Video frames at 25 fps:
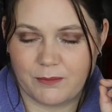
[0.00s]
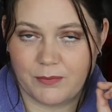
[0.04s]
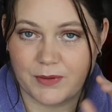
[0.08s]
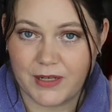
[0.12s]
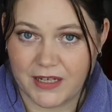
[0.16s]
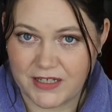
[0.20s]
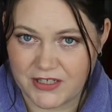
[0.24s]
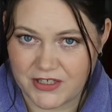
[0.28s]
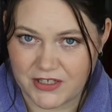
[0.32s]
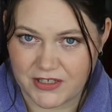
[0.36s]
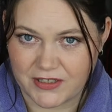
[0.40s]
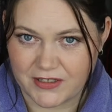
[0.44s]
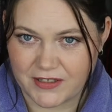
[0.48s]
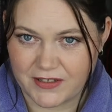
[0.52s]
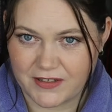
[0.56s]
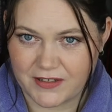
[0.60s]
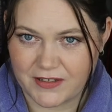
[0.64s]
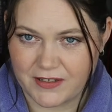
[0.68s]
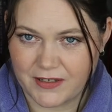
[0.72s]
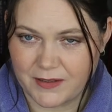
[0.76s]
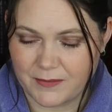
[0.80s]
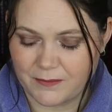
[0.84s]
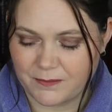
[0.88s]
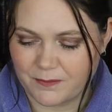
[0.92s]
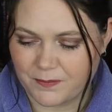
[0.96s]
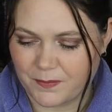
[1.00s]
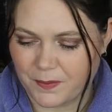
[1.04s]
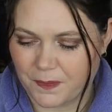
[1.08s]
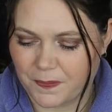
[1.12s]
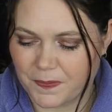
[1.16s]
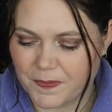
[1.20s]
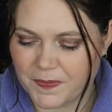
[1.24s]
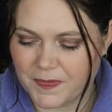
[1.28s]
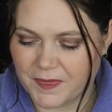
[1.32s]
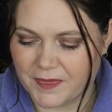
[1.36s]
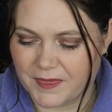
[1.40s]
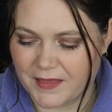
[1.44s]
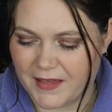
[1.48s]
Blushes.
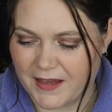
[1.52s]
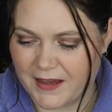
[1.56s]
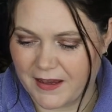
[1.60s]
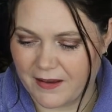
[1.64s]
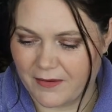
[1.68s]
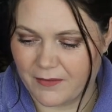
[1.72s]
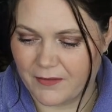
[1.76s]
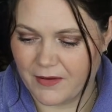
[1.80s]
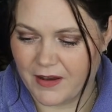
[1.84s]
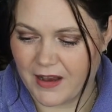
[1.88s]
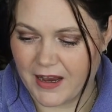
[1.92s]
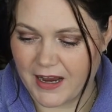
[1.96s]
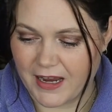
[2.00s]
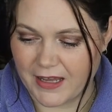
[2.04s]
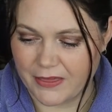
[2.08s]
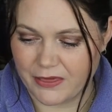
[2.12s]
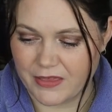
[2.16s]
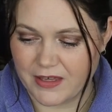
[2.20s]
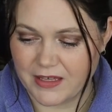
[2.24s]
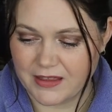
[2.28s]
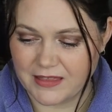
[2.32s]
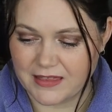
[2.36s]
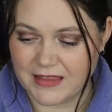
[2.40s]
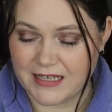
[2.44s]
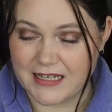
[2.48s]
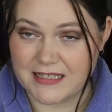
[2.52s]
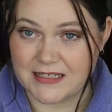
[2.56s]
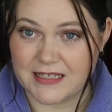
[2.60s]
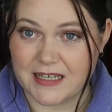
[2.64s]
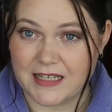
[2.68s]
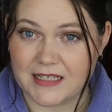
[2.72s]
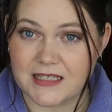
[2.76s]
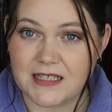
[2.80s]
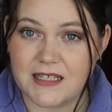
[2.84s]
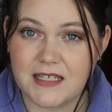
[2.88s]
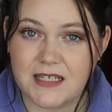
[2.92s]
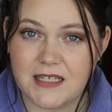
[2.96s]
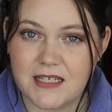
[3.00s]
Now, I think these
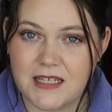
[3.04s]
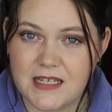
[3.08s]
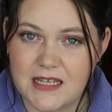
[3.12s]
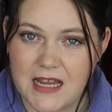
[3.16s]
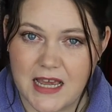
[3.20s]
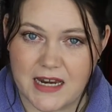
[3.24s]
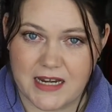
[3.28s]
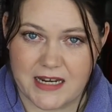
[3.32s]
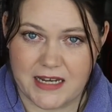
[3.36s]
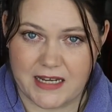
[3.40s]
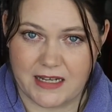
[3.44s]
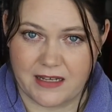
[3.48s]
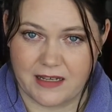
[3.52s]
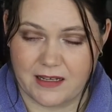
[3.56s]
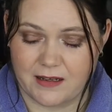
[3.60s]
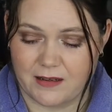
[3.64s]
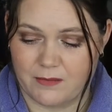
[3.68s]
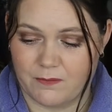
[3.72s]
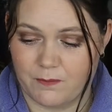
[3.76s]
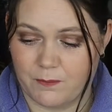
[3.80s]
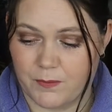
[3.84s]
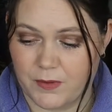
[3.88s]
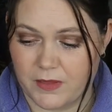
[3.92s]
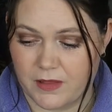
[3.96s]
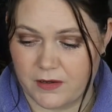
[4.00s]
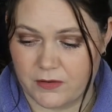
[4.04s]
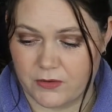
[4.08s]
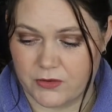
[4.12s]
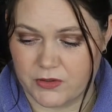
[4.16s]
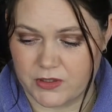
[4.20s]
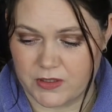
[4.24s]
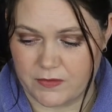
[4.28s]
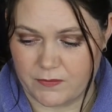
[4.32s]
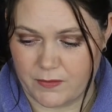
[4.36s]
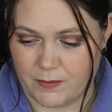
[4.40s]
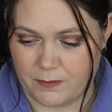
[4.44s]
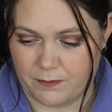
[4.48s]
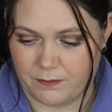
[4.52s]
are stunning by the
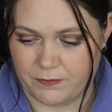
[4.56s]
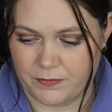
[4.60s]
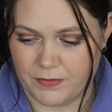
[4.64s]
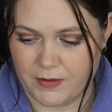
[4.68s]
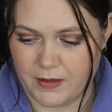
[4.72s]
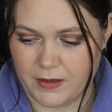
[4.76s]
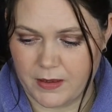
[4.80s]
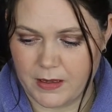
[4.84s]
looks of them.